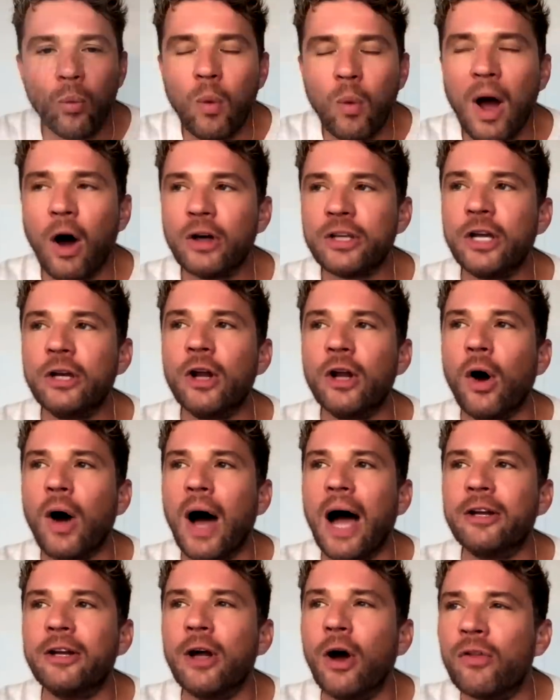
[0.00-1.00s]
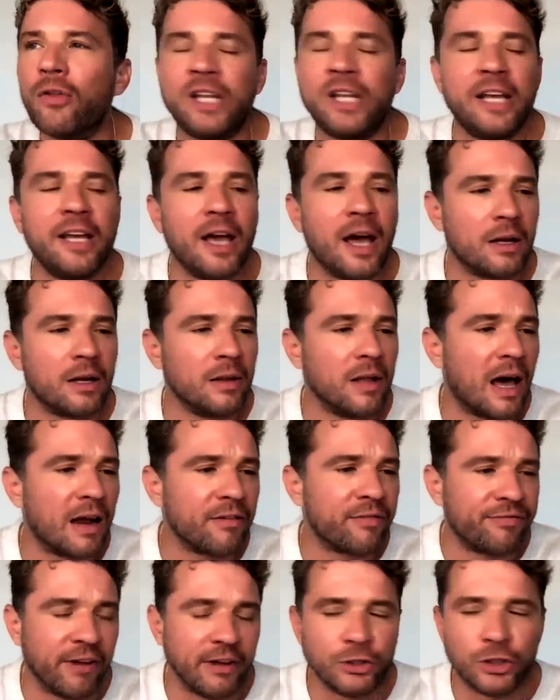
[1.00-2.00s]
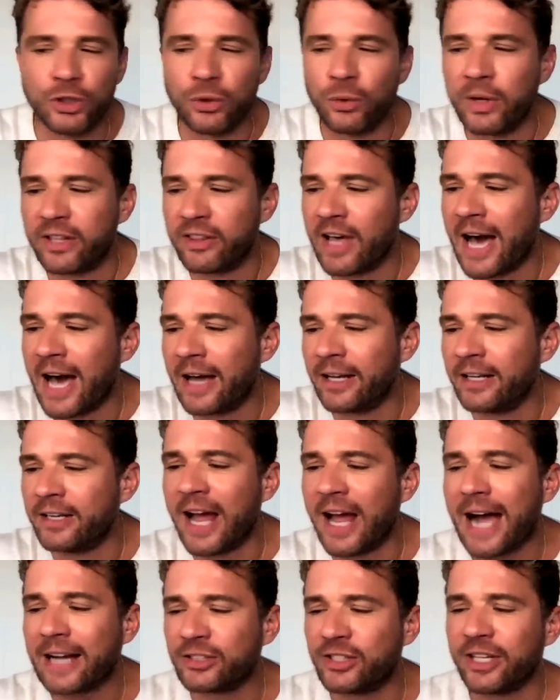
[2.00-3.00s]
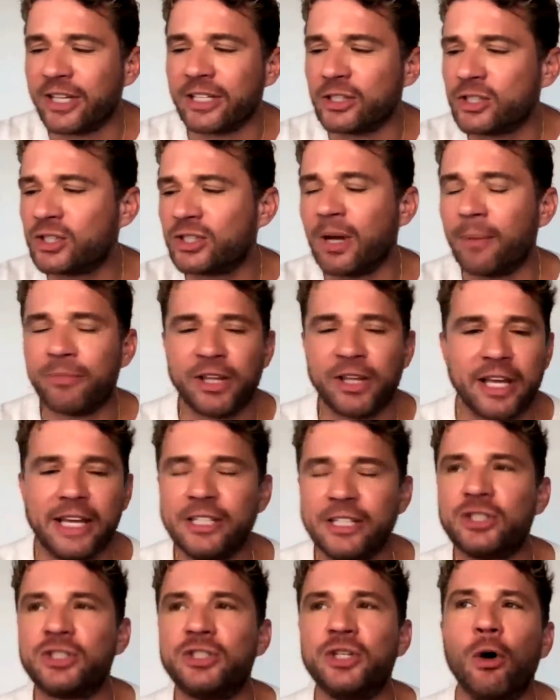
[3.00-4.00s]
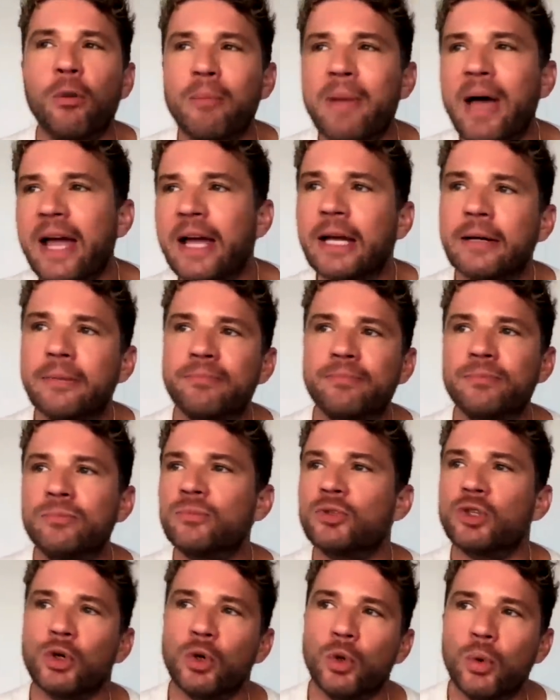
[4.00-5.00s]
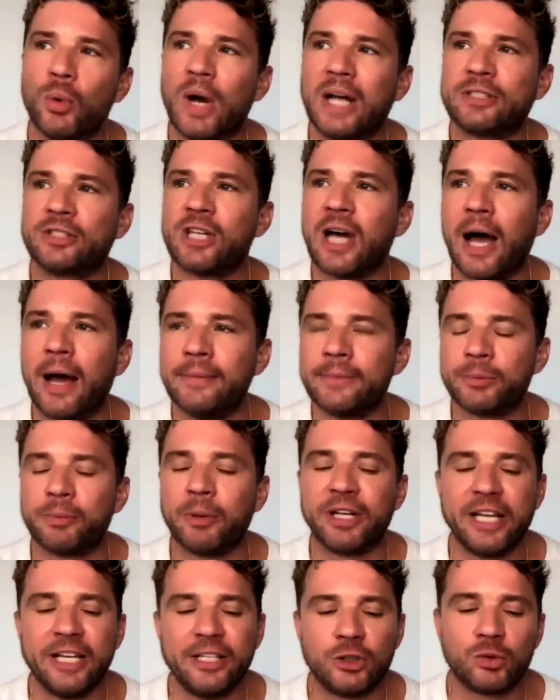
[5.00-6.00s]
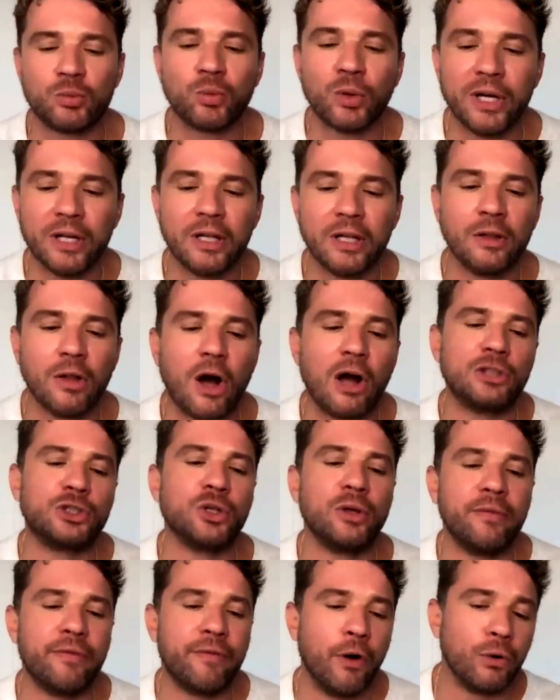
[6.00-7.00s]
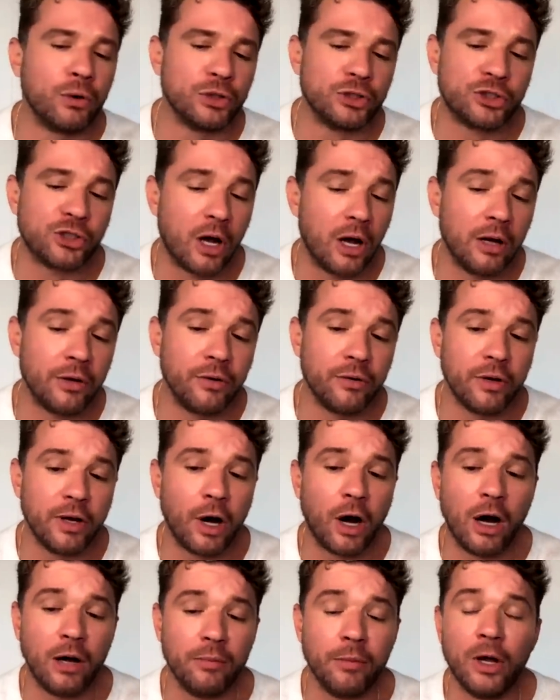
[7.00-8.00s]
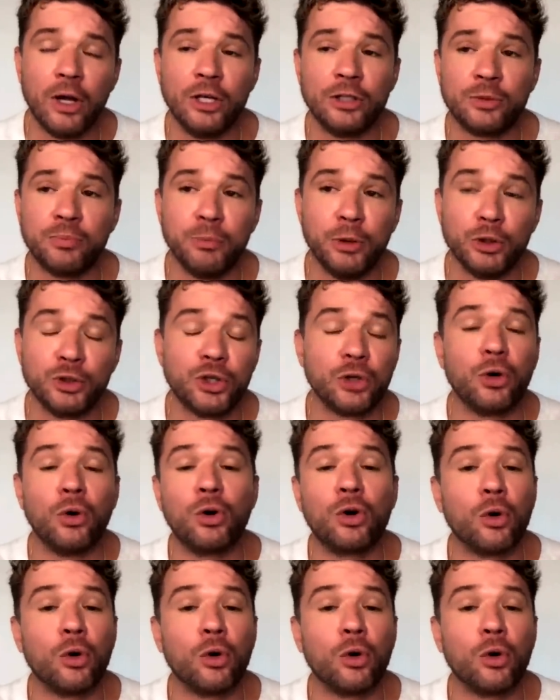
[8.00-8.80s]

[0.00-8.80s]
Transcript: Well, you know, I know that he had a lot of fun doing that, and acting is something he still may do at times, but he's really largely focused on on his musical